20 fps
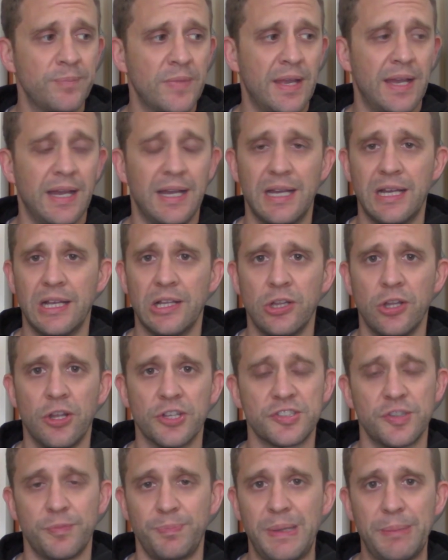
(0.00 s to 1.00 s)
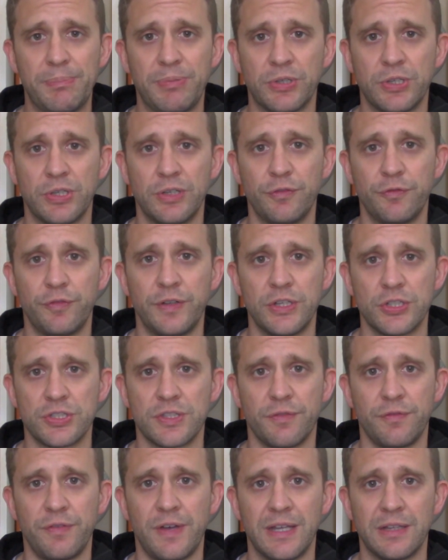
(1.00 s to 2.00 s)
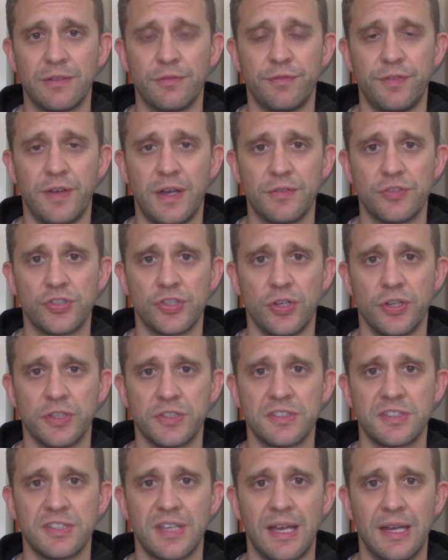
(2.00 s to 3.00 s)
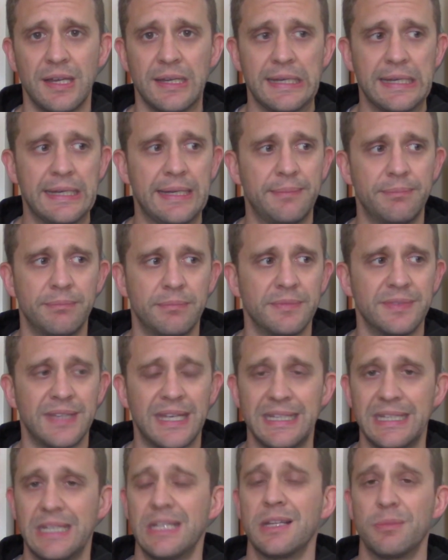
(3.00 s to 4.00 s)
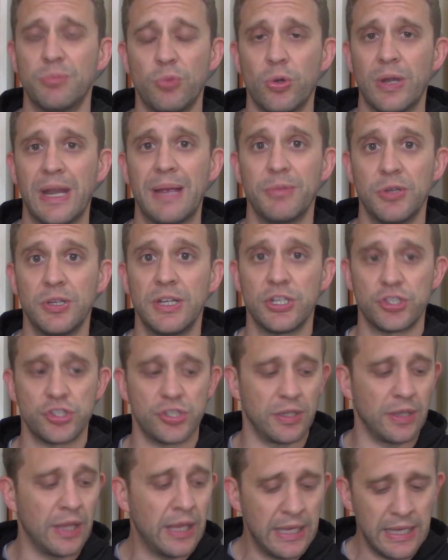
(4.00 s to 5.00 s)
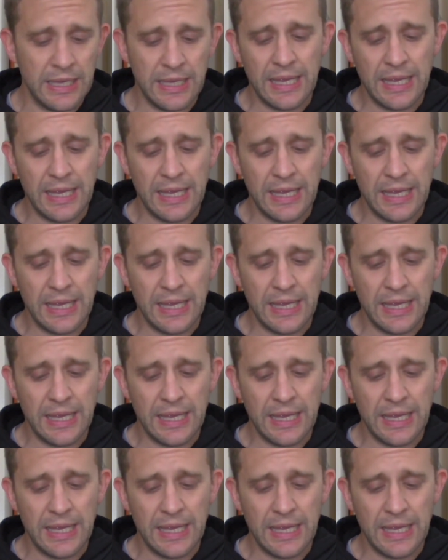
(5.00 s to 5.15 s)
Lots of people couldn't finish the fight in 5 shots. They needed more ammunition.